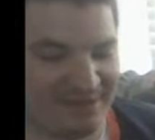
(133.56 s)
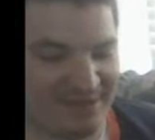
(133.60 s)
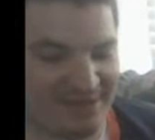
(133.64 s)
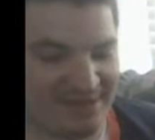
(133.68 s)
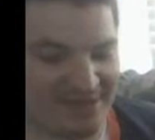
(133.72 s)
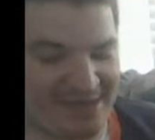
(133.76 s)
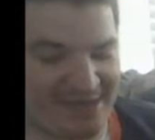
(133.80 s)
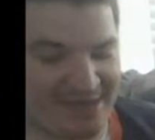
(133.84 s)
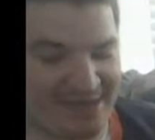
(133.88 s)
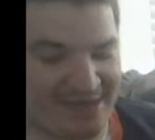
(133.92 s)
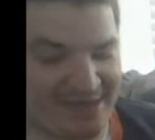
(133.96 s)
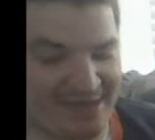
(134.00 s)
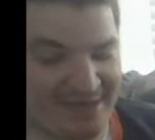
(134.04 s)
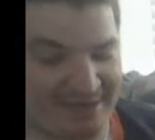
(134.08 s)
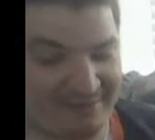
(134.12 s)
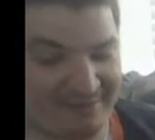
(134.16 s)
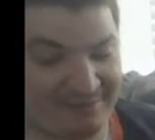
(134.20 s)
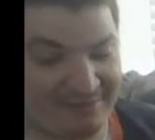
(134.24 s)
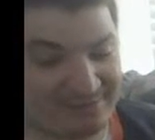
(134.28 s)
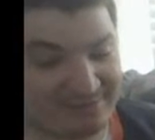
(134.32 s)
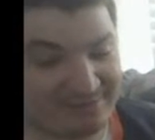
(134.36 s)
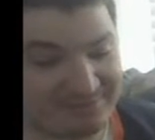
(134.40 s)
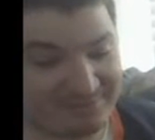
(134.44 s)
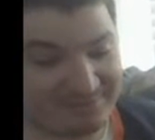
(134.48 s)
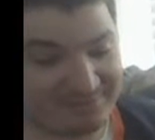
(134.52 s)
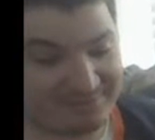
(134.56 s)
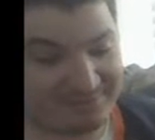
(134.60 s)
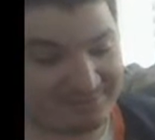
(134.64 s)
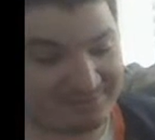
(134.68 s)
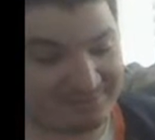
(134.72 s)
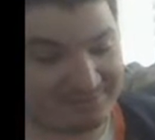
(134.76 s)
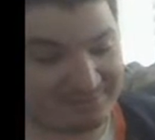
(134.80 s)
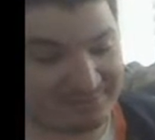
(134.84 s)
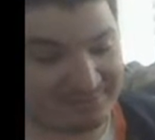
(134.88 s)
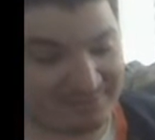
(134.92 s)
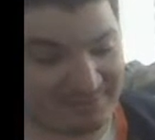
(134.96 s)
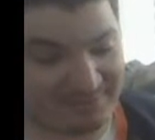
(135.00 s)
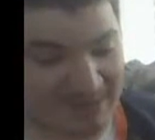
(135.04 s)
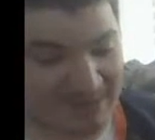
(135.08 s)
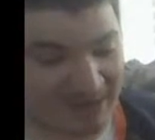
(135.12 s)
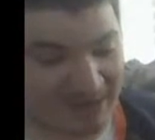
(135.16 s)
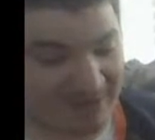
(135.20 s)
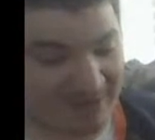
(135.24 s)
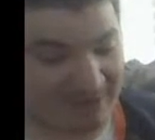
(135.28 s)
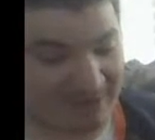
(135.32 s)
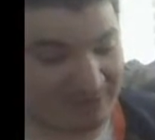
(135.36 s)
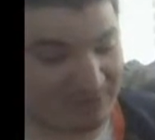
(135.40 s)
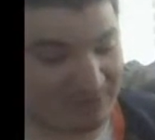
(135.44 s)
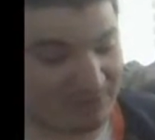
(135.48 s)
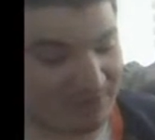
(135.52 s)
And I
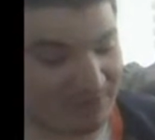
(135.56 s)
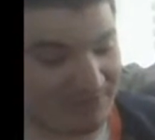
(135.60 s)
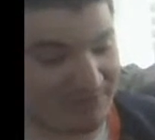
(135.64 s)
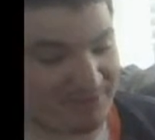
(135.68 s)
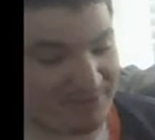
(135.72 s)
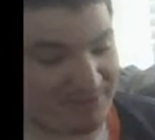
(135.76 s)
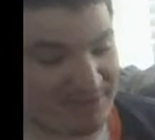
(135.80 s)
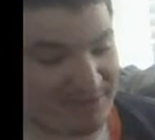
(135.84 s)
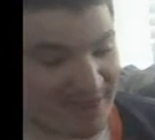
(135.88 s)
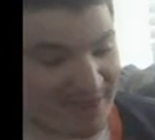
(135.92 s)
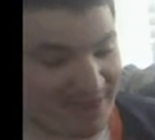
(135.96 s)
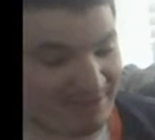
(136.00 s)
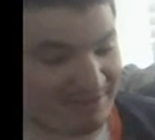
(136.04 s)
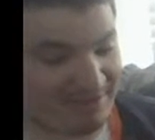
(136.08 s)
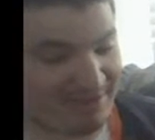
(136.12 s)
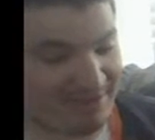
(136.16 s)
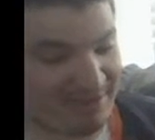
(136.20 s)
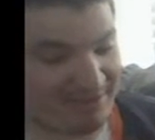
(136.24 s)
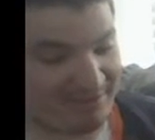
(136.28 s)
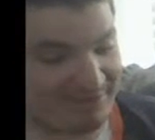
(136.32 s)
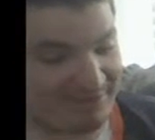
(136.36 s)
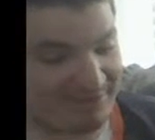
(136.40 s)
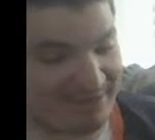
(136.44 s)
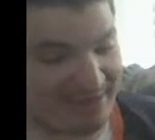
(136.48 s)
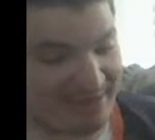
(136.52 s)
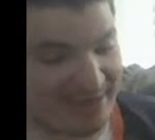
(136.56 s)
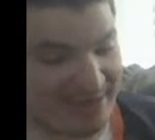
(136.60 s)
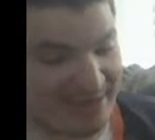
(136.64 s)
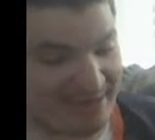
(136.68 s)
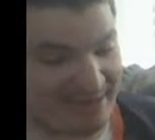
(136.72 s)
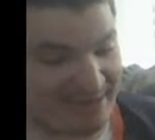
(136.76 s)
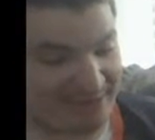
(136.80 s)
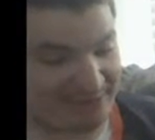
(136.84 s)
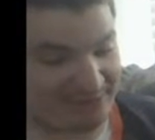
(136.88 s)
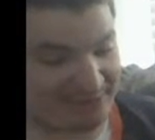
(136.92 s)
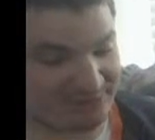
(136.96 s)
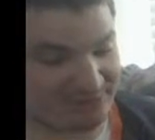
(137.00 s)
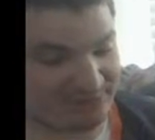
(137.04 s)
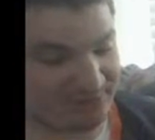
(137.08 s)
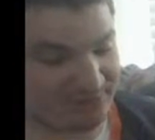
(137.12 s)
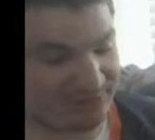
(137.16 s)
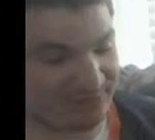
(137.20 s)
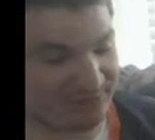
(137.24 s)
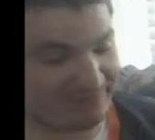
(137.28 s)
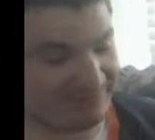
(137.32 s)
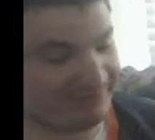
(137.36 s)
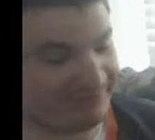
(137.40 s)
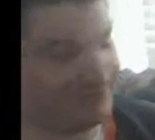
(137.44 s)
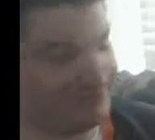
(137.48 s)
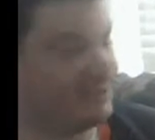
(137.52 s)
would agree with having a high score
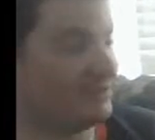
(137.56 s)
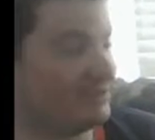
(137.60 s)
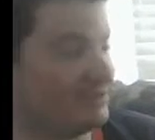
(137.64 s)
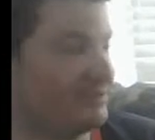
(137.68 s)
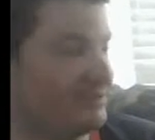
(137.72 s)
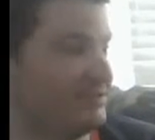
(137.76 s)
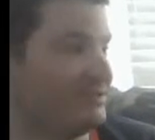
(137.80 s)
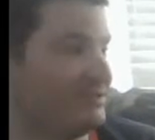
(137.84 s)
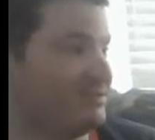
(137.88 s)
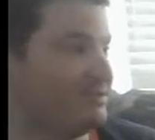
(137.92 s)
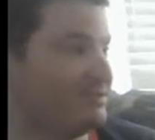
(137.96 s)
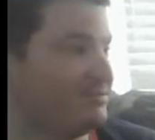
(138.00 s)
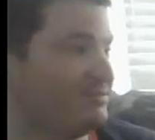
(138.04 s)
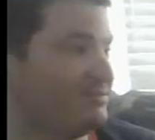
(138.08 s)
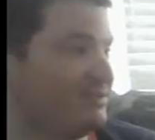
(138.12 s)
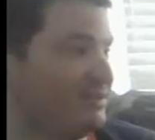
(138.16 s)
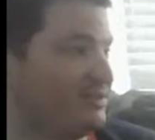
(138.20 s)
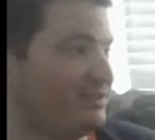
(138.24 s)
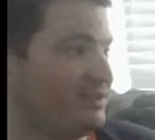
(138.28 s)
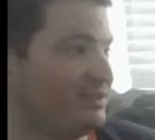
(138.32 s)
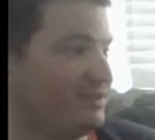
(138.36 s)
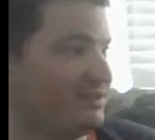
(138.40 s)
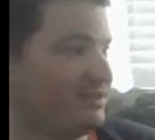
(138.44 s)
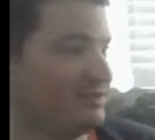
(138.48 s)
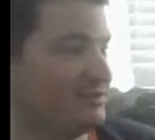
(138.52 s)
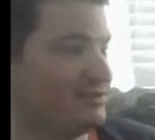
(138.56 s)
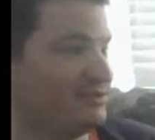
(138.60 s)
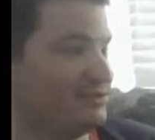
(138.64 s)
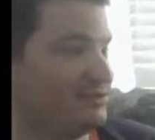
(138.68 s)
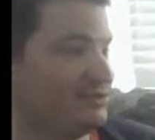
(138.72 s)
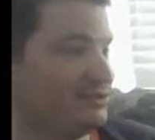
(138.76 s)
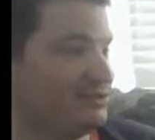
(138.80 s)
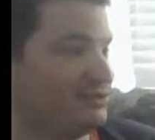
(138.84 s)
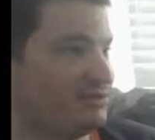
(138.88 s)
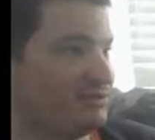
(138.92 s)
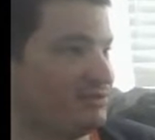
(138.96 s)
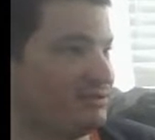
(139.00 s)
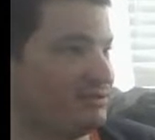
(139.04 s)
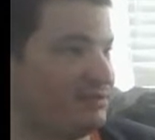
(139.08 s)
in vigilance because